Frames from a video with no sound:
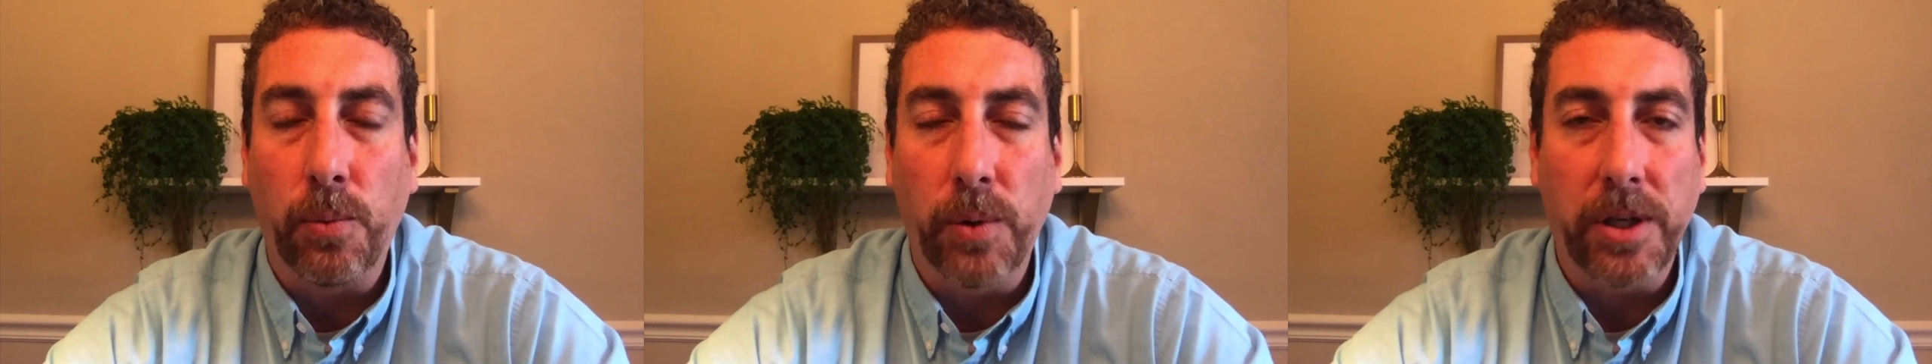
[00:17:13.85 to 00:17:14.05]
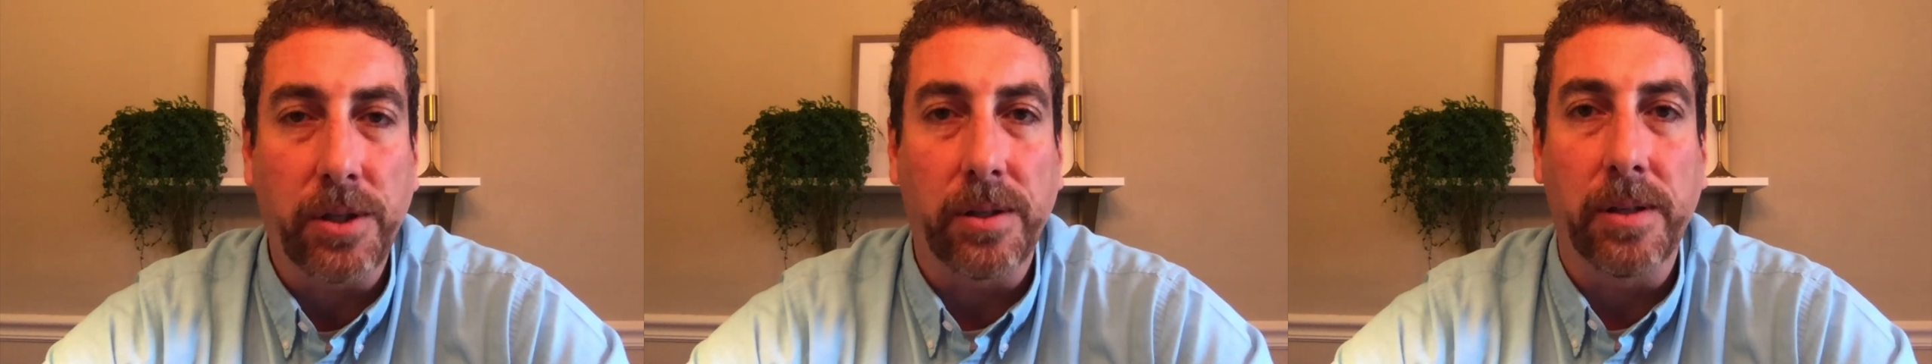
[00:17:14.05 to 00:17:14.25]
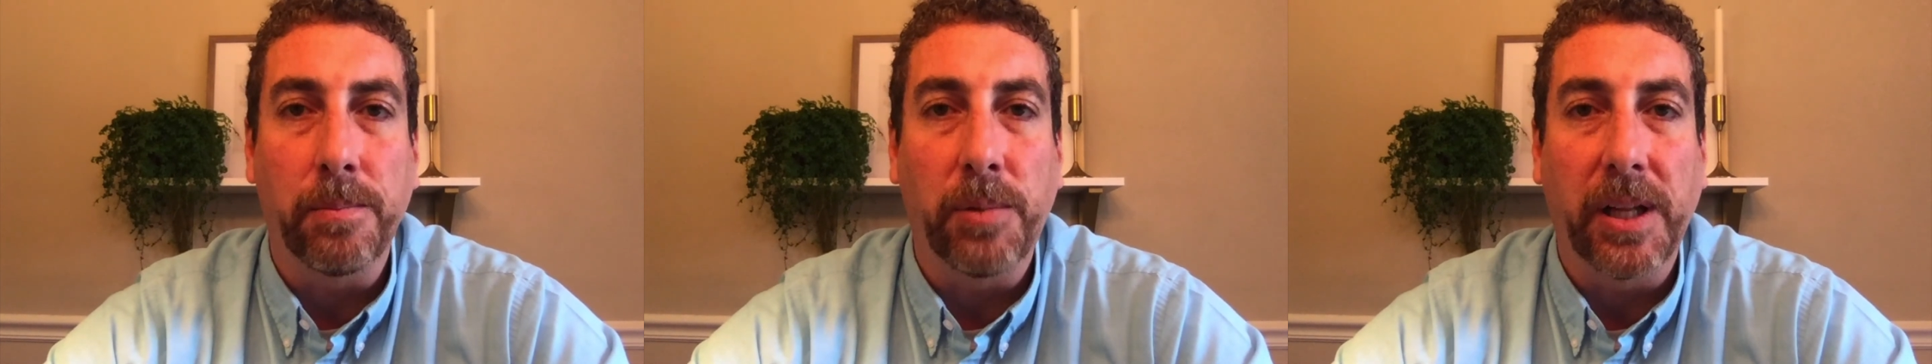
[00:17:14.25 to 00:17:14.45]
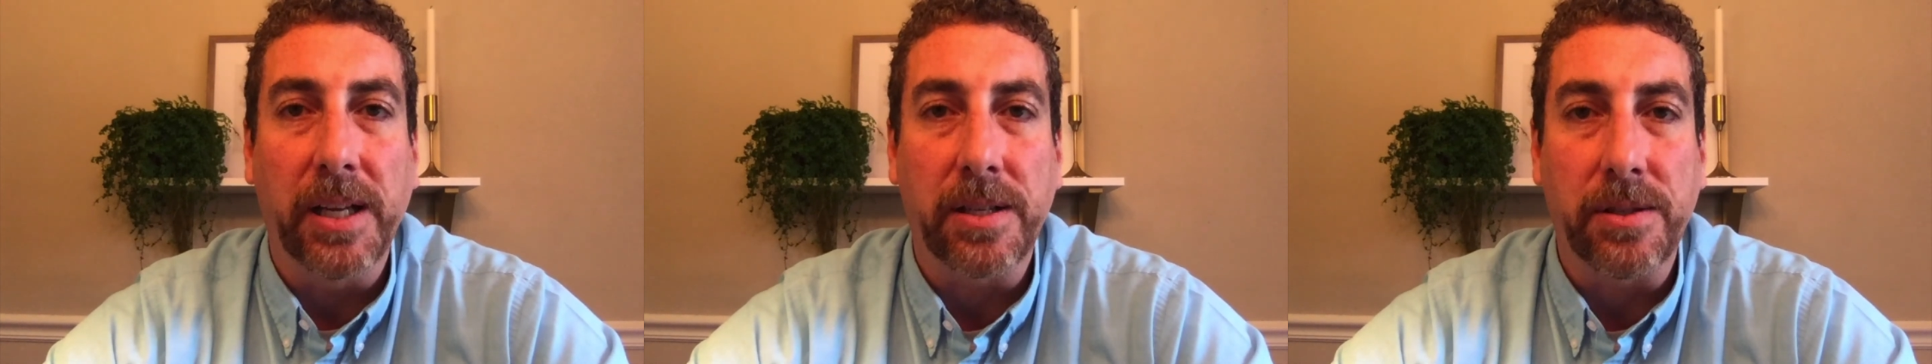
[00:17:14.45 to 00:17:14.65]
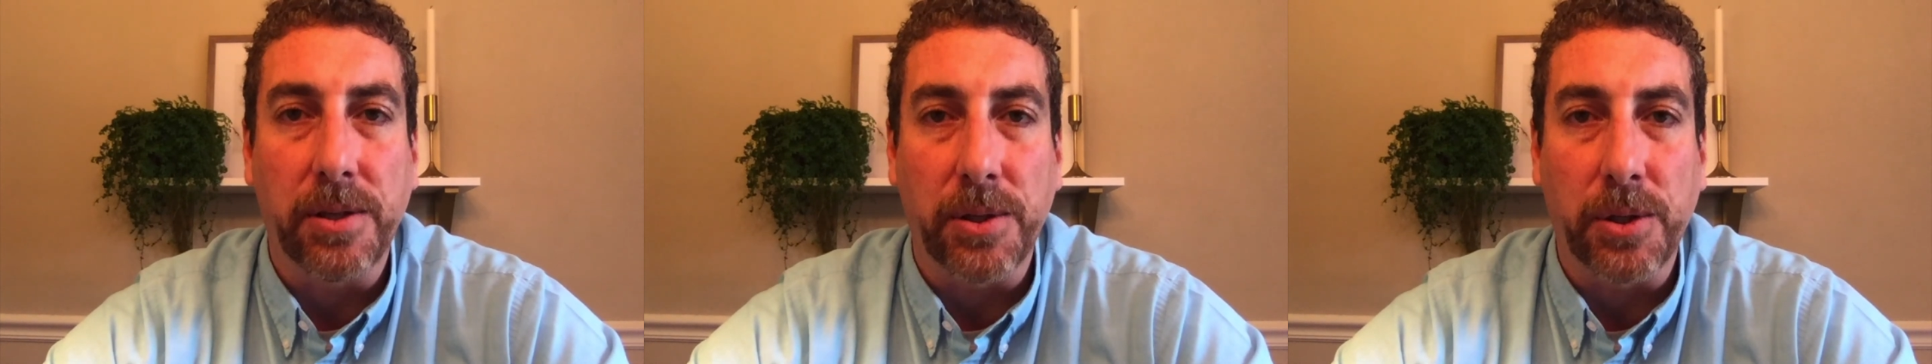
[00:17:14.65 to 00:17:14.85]
richly
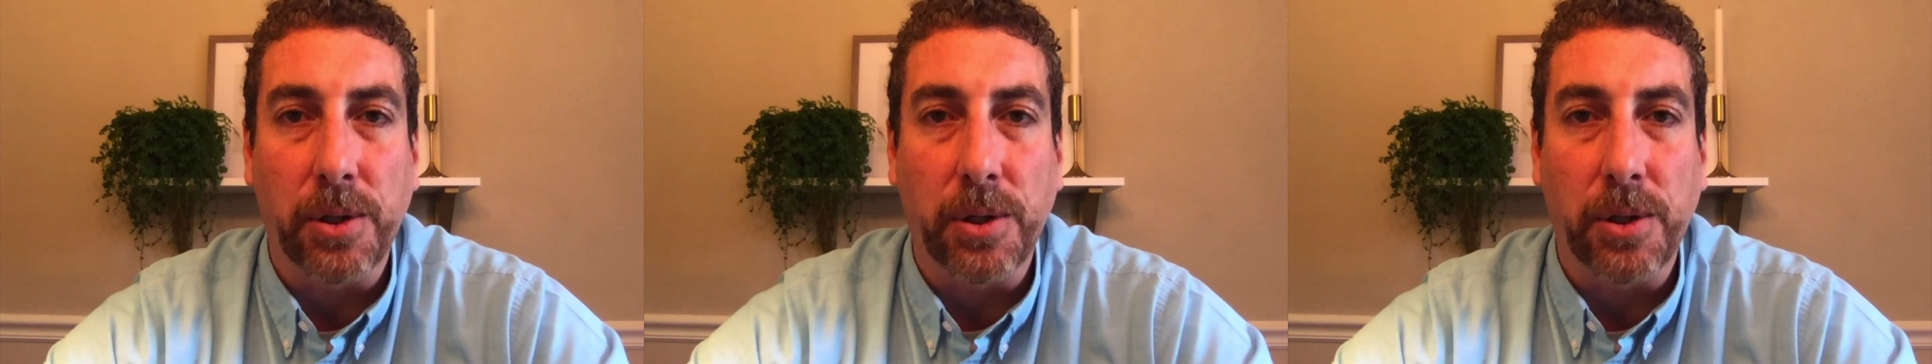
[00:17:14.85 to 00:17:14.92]
blessed us